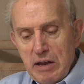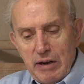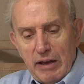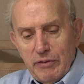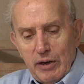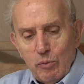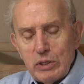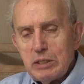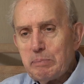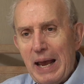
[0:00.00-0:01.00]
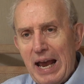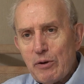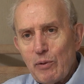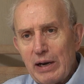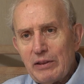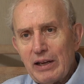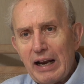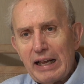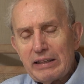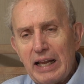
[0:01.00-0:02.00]
Not that it was bad or anything
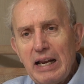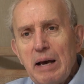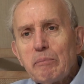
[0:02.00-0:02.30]
like that,